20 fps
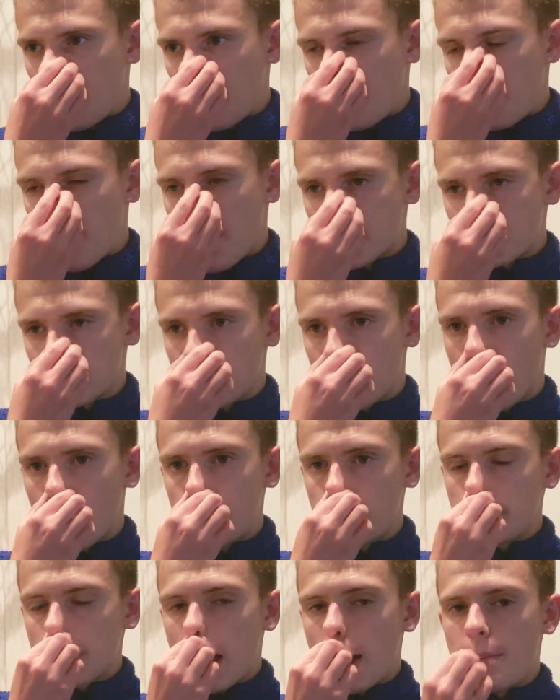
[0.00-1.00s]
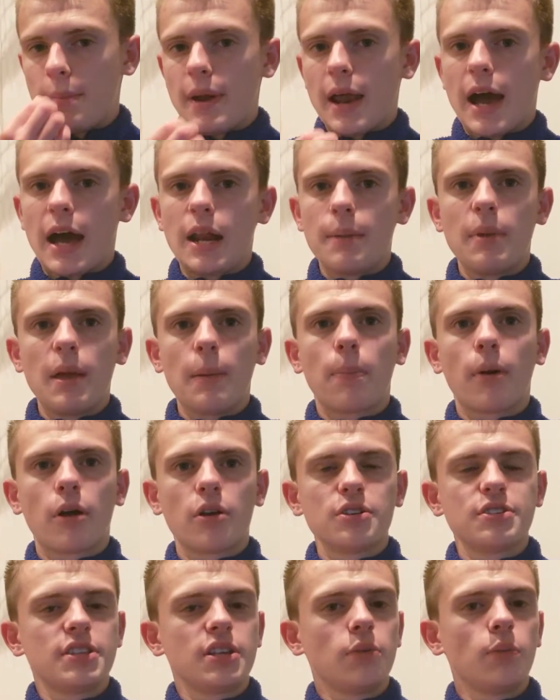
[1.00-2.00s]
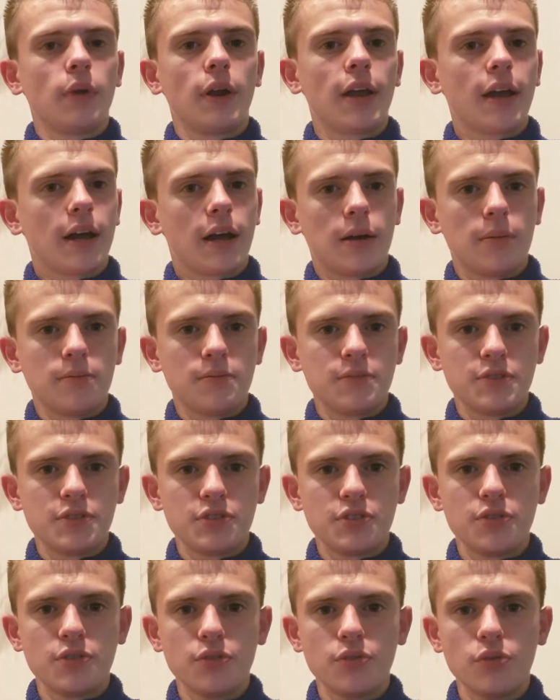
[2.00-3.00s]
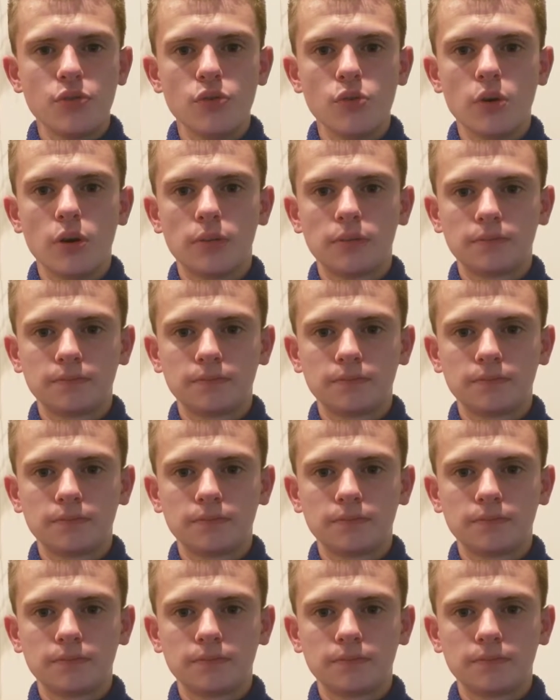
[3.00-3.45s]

That's why I'm not a big person when it comes to